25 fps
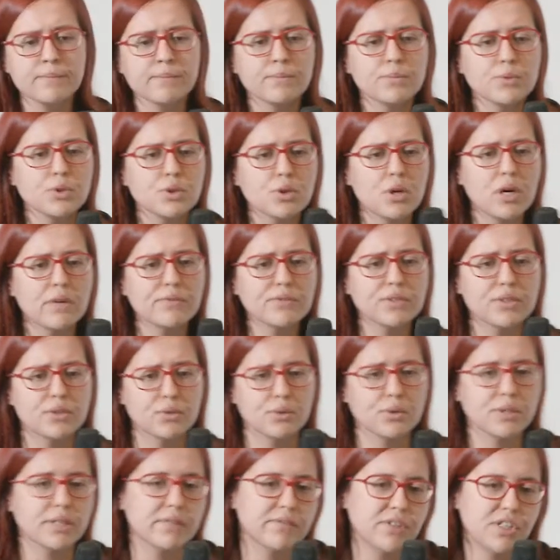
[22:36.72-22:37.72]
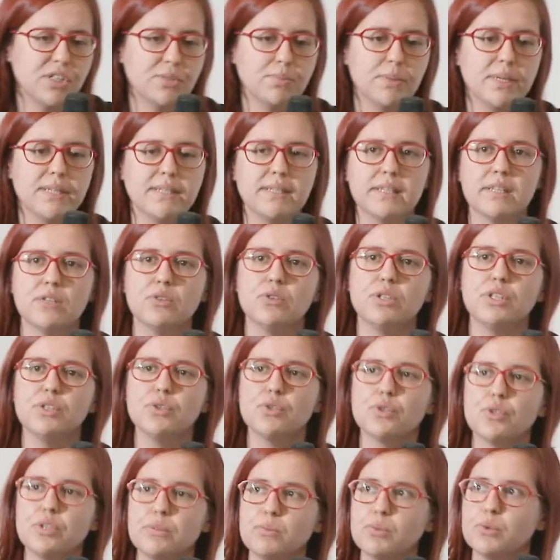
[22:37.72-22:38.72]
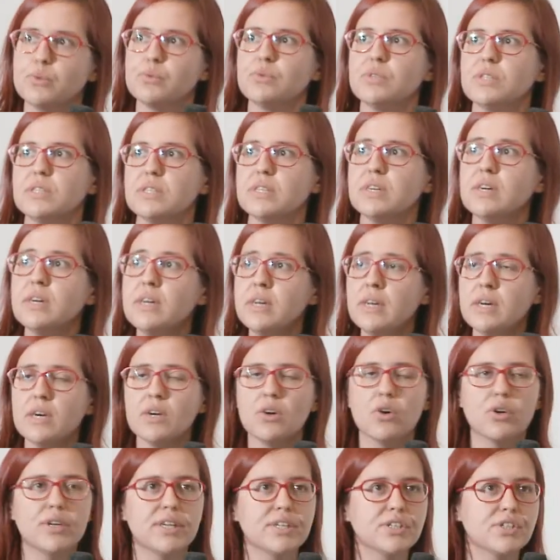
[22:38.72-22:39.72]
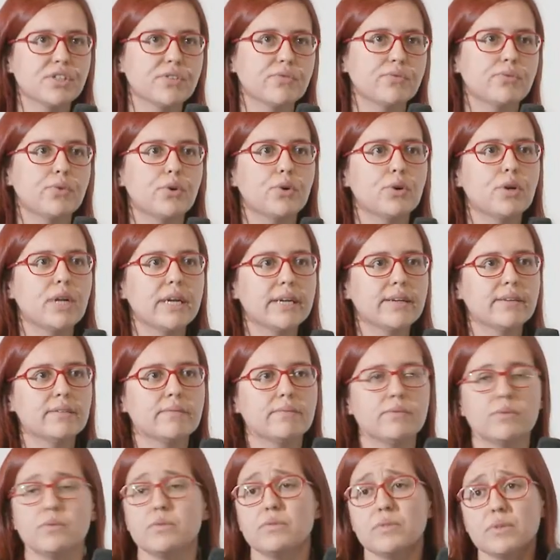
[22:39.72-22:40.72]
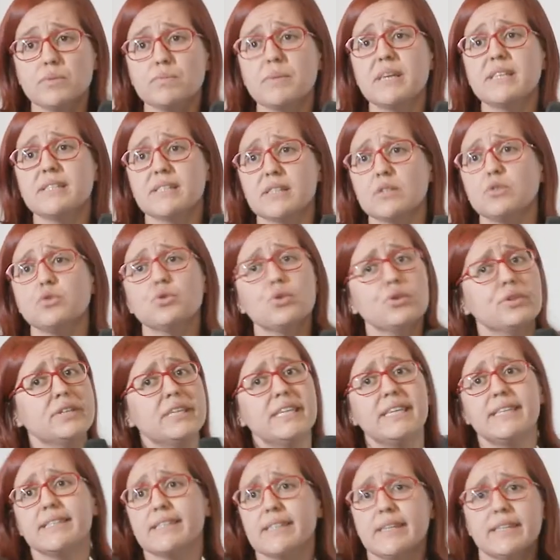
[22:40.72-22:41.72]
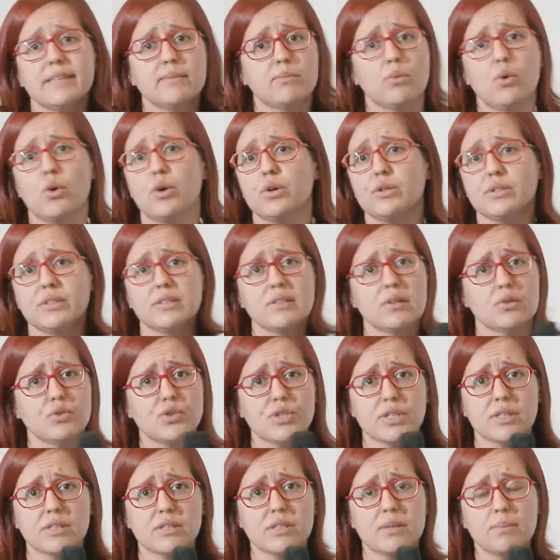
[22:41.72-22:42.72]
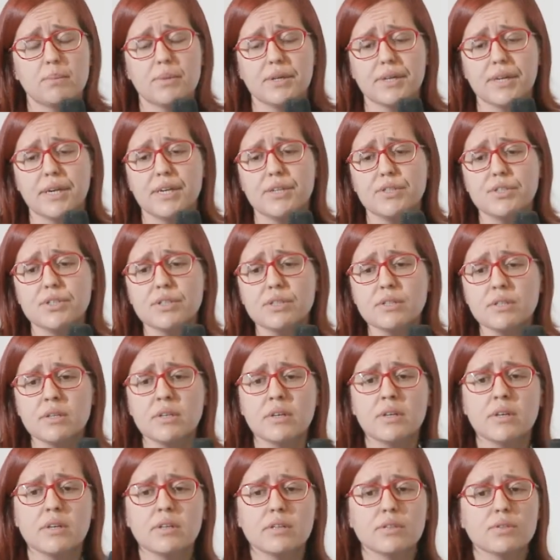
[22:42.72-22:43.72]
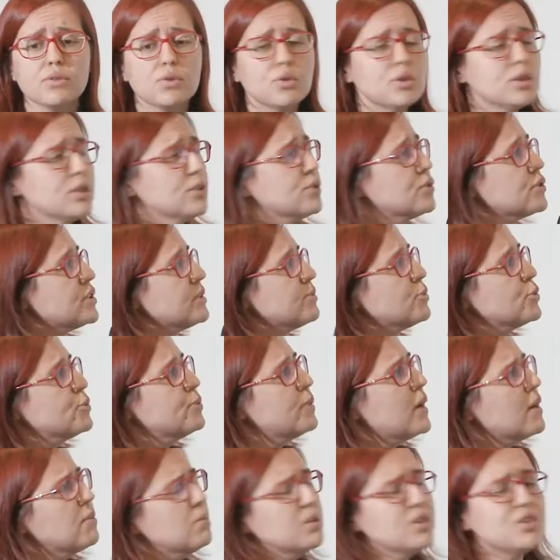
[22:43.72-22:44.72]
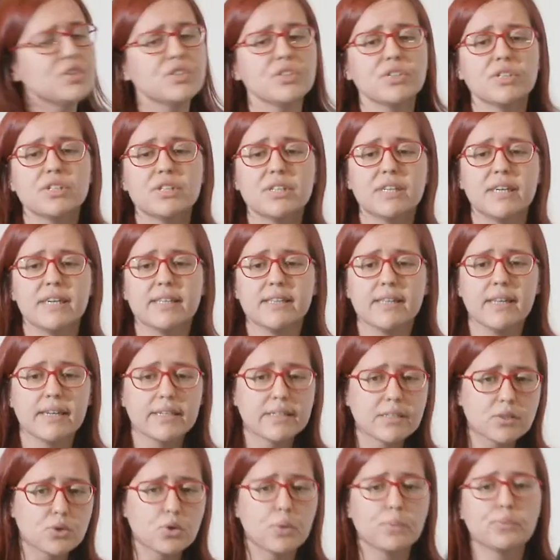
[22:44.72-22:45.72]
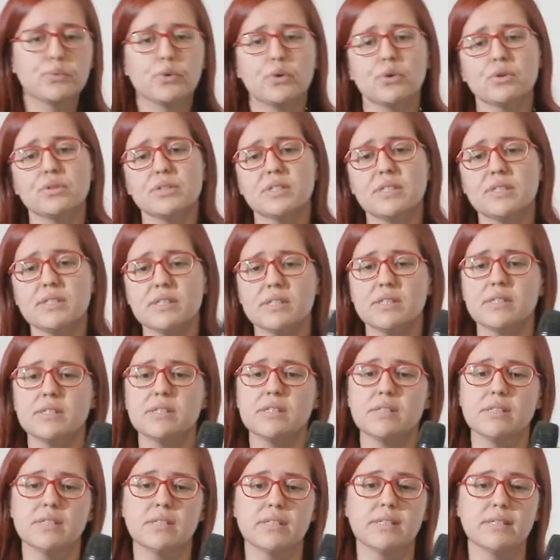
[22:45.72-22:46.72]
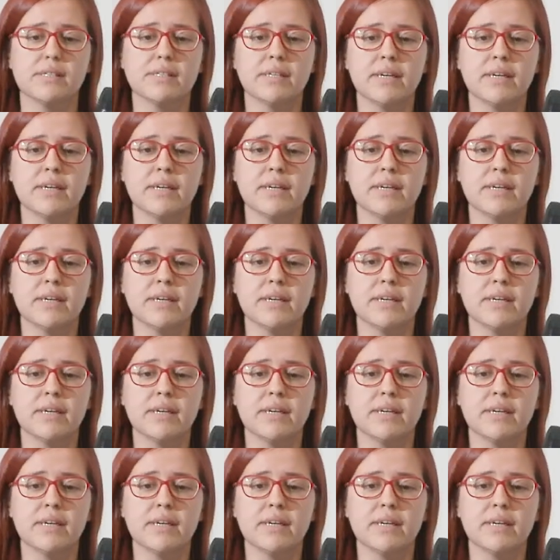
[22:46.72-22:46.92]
So after you switch, basically you need to remove the connection for basically you don't need anymore the logical replication. So you need to remove publisher and stop the old instances